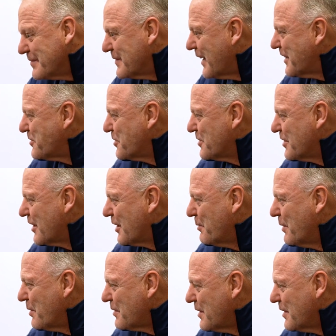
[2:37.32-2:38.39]
that's who's going to
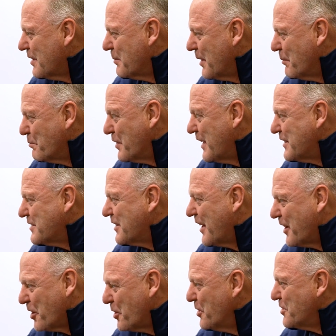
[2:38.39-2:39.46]
go out there. I mean, Bred's
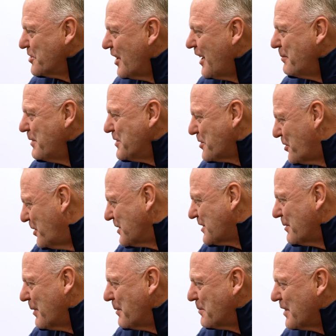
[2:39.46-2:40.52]
done a good job. He scored
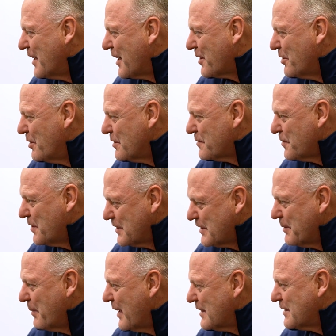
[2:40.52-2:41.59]
some empty net goals for us.
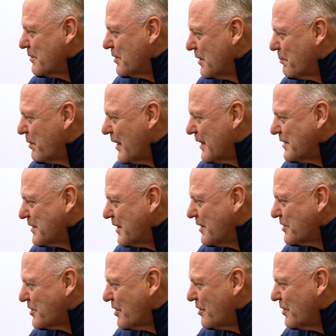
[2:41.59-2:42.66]
He made some good plays
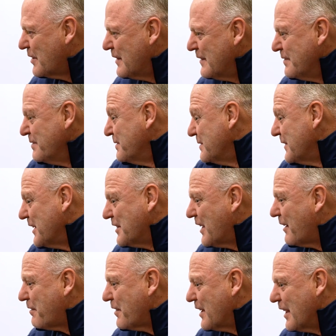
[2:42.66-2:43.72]
there. So, you
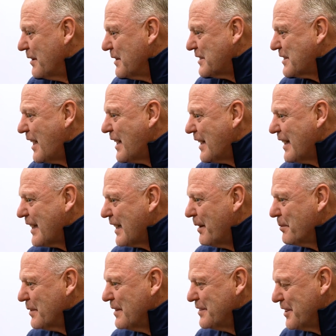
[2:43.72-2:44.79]
definitely, it's not like
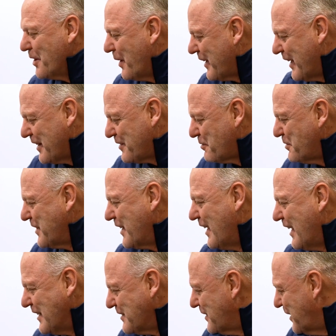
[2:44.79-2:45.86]
I'm, you know, I got three
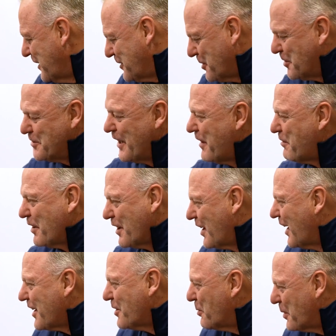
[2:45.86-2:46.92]
guys that they're definitely
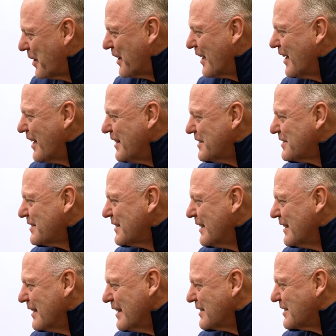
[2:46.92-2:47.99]
not going on the ice.
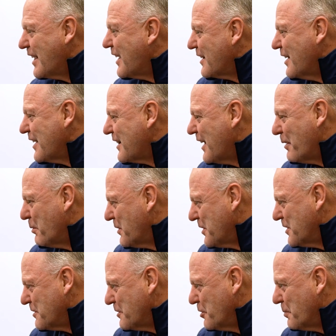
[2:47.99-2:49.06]
It's not like that with
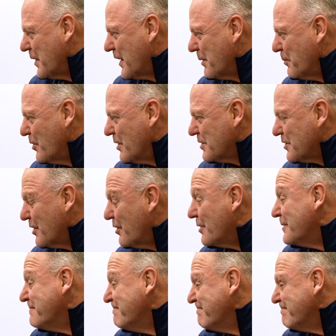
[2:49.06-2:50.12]
their group anymore. So,
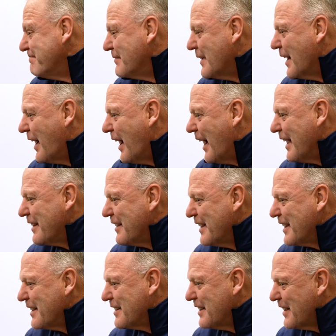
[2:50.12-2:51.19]
I
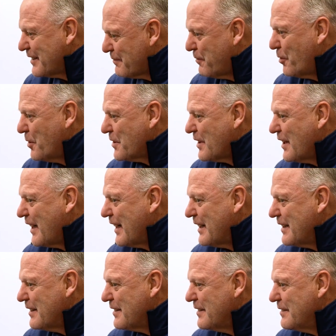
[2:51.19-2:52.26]
think that fourth
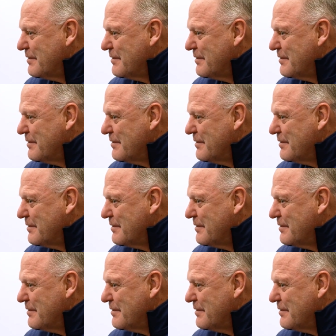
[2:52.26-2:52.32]
line,